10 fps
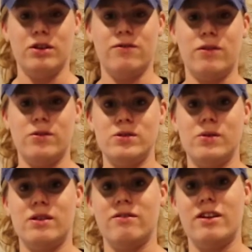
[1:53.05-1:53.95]
your phone's
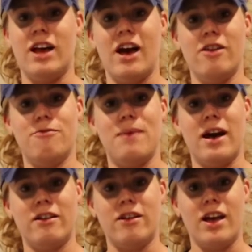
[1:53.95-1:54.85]
going to run out of
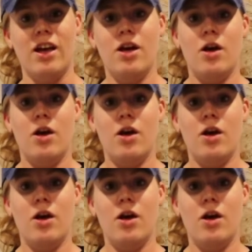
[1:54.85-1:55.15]
battery